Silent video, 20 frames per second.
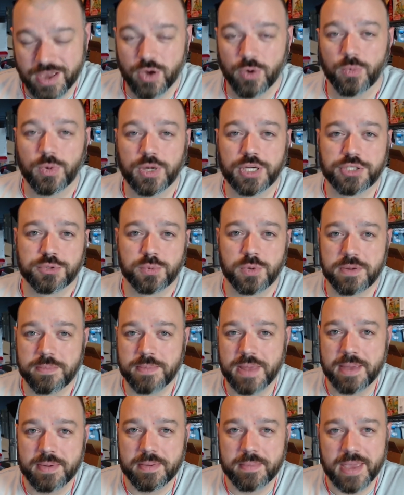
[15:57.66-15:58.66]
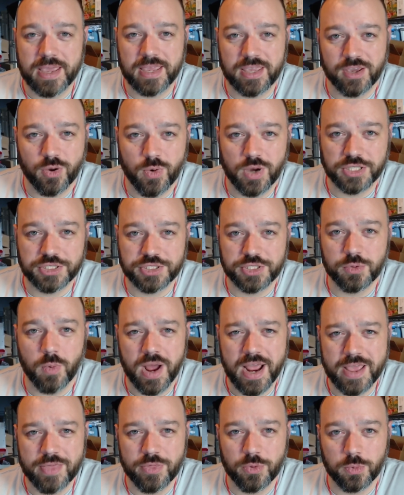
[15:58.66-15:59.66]
which would maybe make you question, why
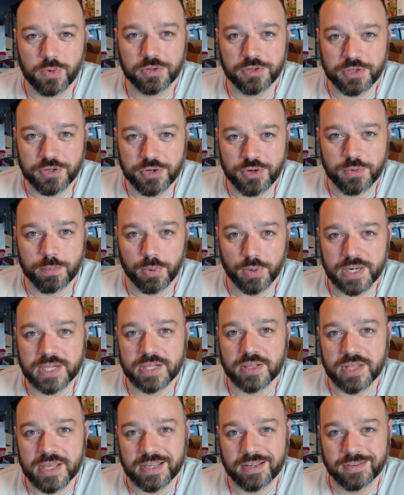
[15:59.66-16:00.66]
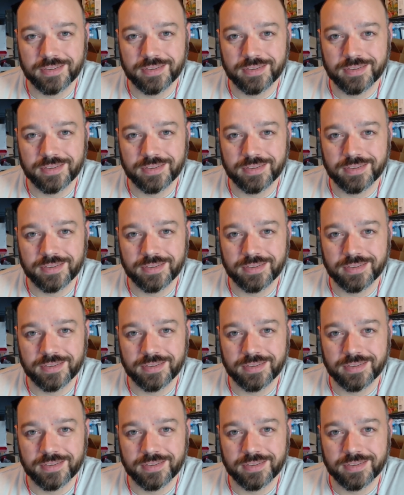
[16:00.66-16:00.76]
in the world do you do BrickLink?